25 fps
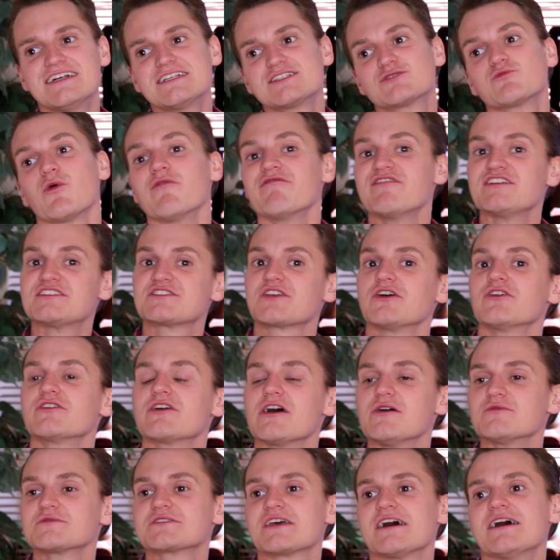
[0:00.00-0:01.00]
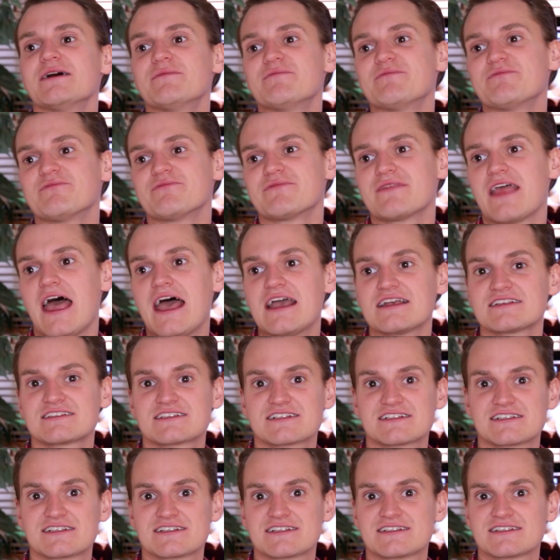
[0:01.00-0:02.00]
It's what visco girls get.
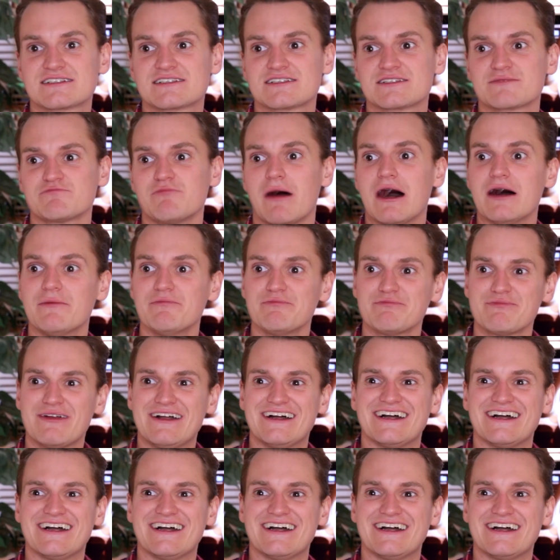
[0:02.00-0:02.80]
Eczema.